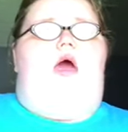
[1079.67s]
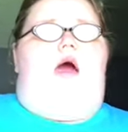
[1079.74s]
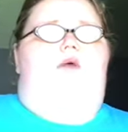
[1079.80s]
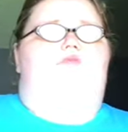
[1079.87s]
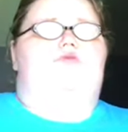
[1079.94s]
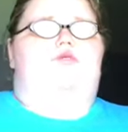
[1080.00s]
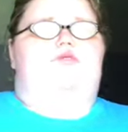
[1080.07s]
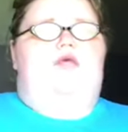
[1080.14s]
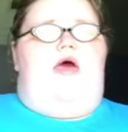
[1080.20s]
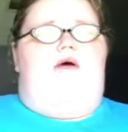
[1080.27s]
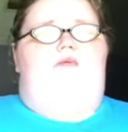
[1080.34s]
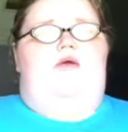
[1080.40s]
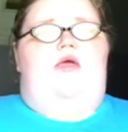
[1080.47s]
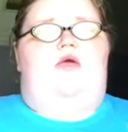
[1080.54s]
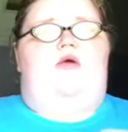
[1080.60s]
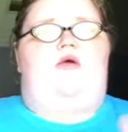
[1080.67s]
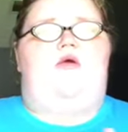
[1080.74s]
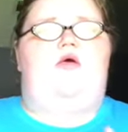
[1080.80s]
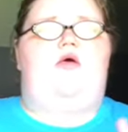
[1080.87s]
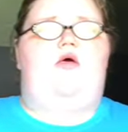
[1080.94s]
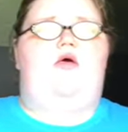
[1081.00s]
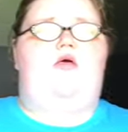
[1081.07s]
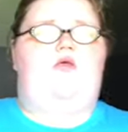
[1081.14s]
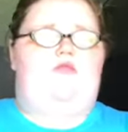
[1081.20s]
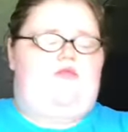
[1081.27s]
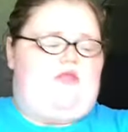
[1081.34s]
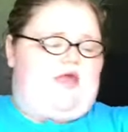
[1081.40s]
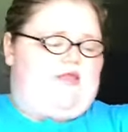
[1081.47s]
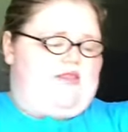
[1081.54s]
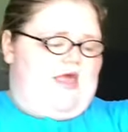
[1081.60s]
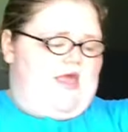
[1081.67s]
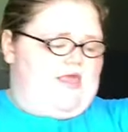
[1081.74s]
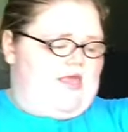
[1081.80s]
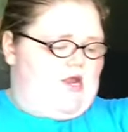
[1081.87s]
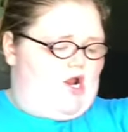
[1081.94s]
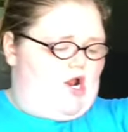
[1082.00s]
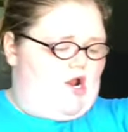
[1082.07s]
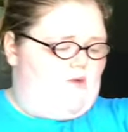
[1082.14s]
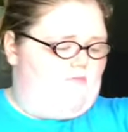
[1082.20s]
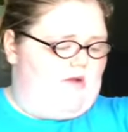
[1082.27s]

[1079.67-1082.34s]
I was just having, like, that year,